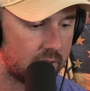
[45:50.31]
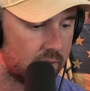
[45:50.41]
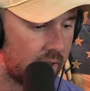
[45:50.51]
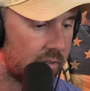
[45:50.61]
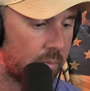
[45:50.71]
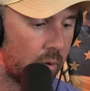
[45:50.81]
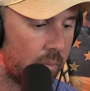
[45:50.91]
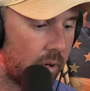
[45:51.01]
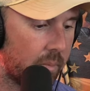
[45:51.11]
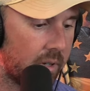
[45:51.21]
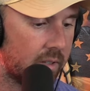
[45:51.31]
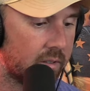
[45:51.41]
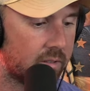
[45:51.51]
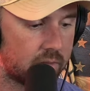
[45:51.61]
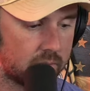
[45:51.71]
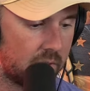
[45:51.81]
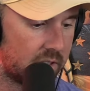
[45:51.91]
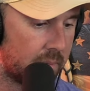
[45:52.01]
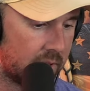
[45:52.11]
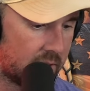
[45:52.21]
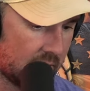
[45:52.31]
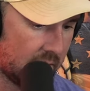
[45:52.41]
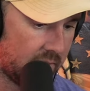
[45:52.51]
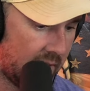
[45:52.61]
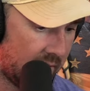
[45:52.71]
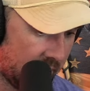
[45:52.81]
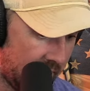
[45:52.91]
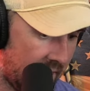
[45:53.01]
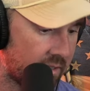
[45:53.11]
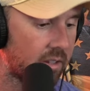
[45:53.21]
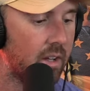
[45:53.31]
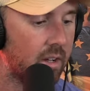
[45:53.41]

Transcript: to transport permits must be obtained in advance